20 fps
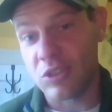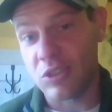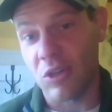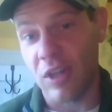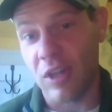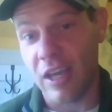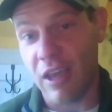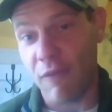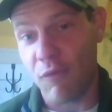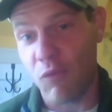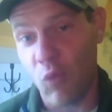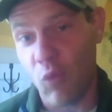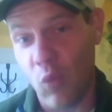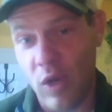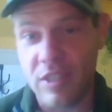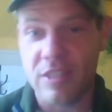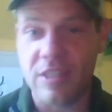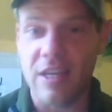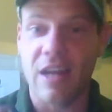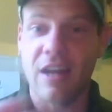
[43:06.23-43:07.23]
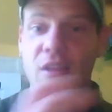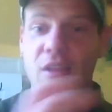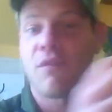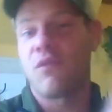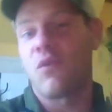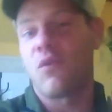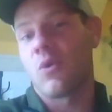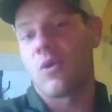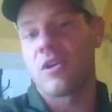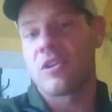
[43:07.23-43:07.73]
So if one side of the
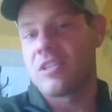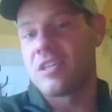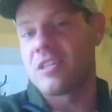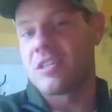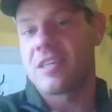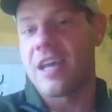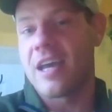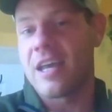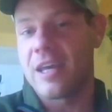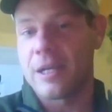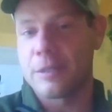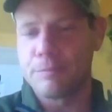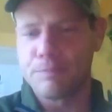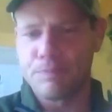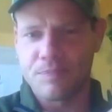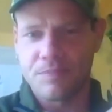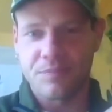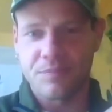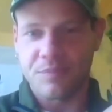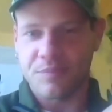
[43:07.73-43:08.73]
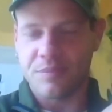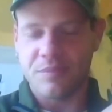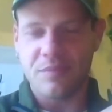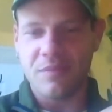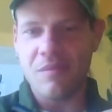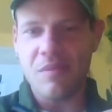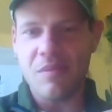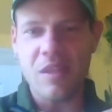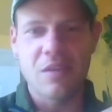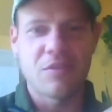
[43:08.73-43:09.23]
forest is getting
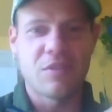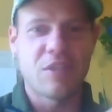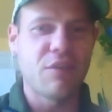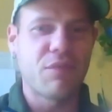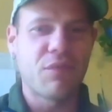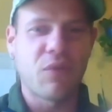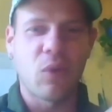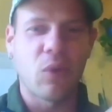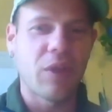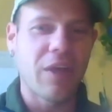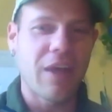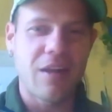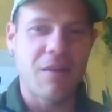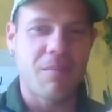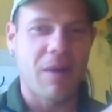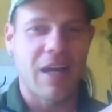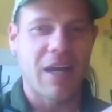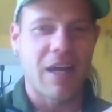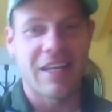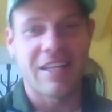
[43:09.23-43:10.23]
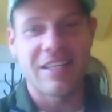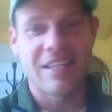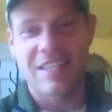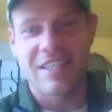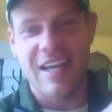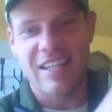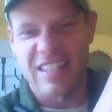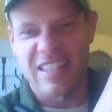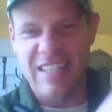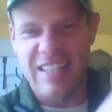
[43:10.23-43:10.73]
defoliated by an
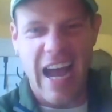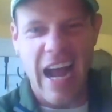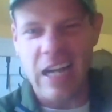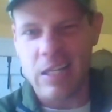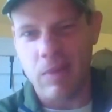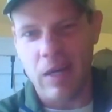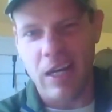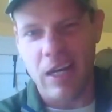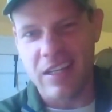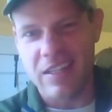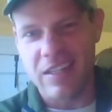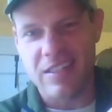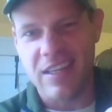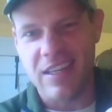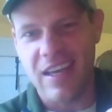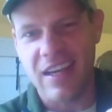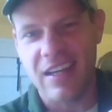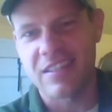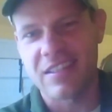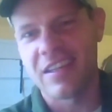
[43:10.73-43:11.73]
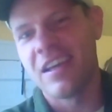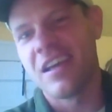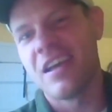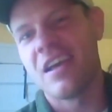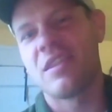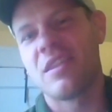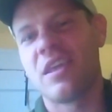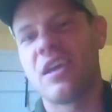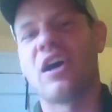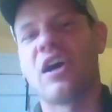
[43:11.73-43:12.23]
insect, attacked by an insect,
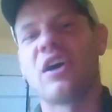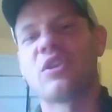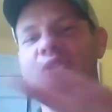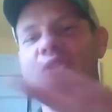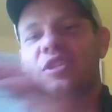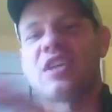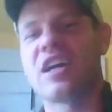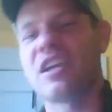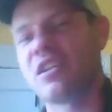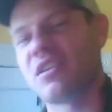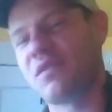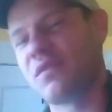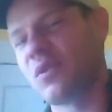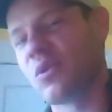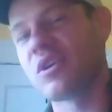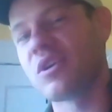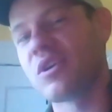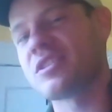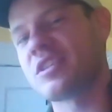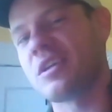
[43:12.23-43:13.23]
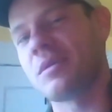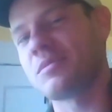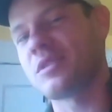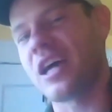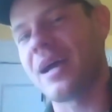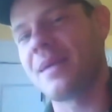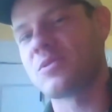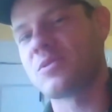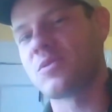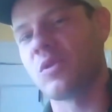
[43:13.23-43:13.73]
the other side of the forest
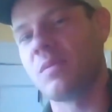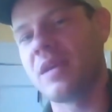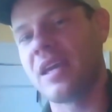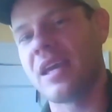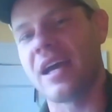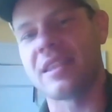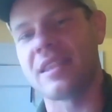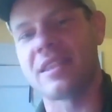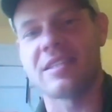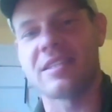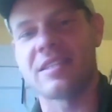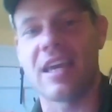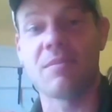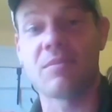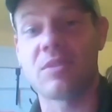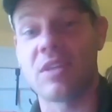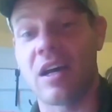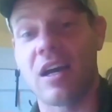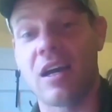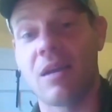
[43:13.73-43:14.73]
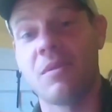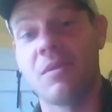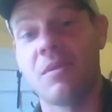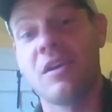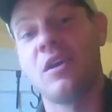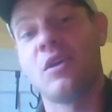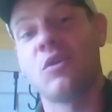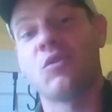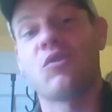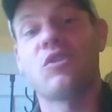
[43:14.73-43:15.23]
sometimes will be at the same time
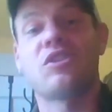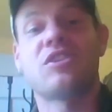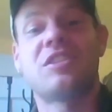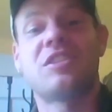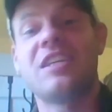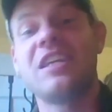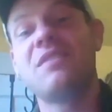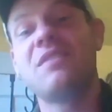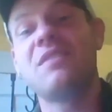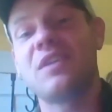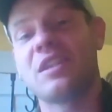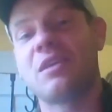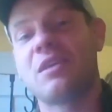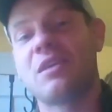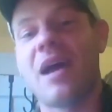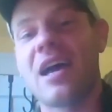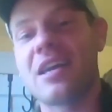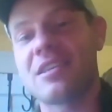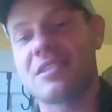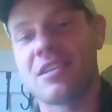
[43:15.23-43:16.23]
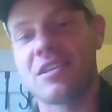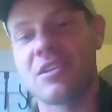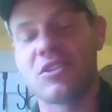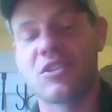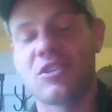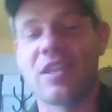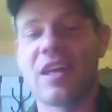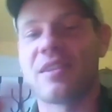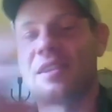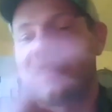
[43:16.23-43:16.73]
receiving the
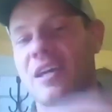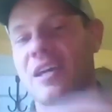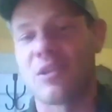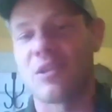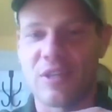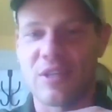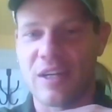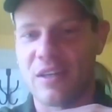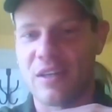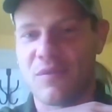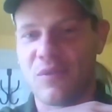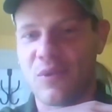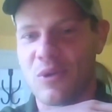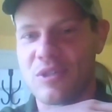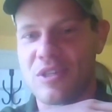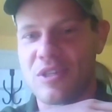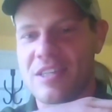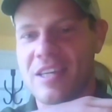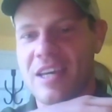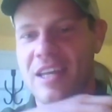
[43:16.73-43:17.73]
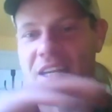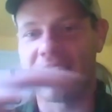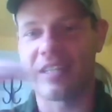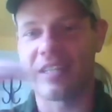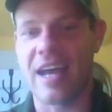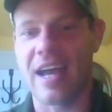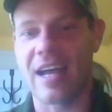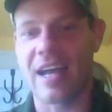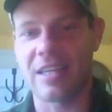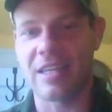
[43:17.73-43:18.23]
message that the other side of the forest is getting
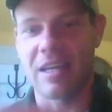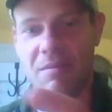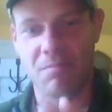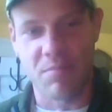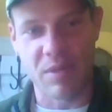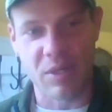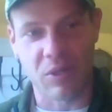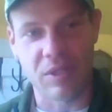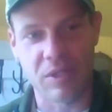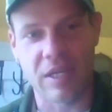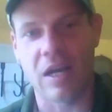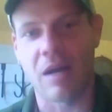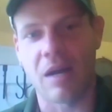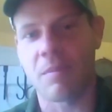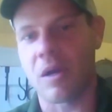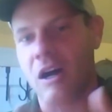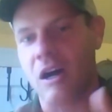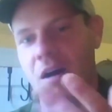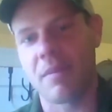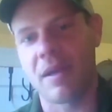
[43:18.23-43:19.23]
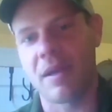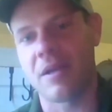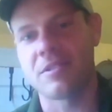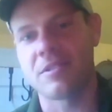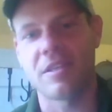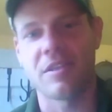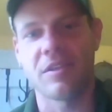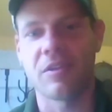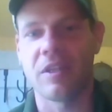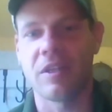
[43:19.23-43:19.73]
attacked, and building up compounds
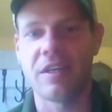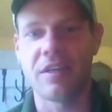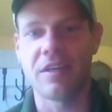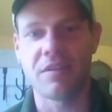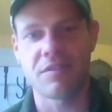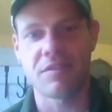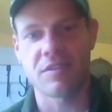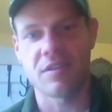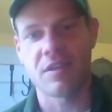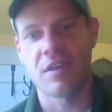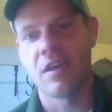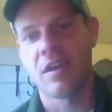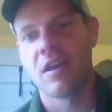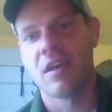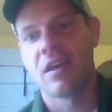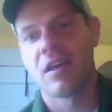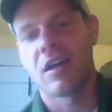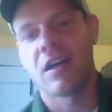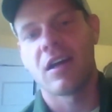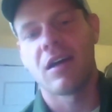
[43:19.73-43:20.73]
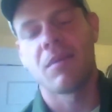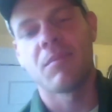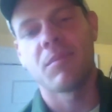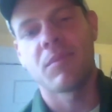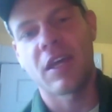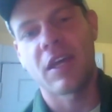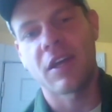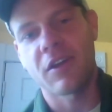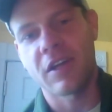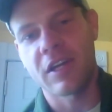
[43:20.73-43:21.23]
in their leaves
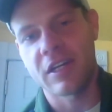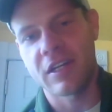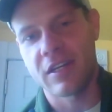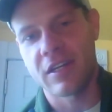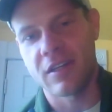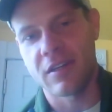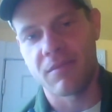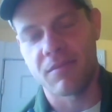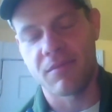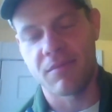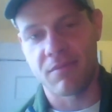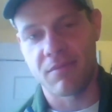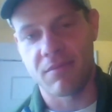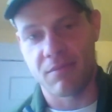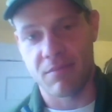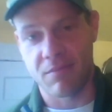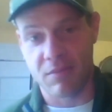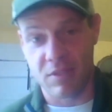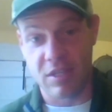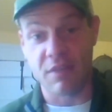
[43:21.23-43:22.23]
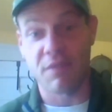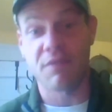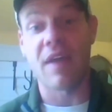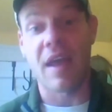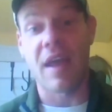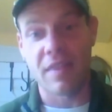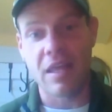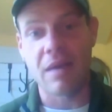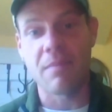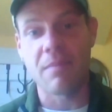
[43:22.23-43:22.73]
that are going to
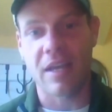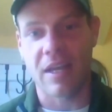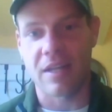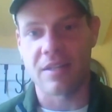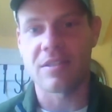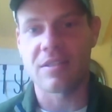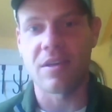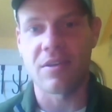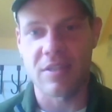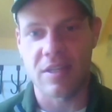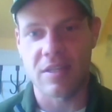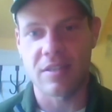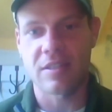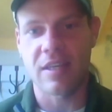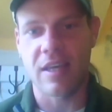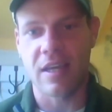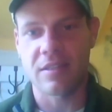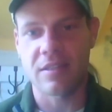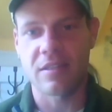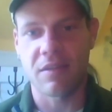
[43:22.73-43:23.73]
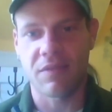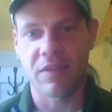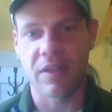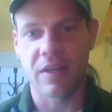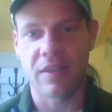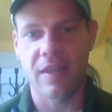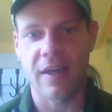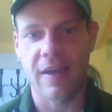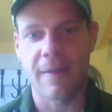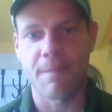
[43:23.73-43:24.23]
defend them against those insects, stuff
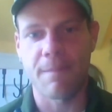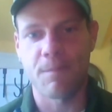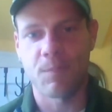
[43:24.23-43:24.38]
like that.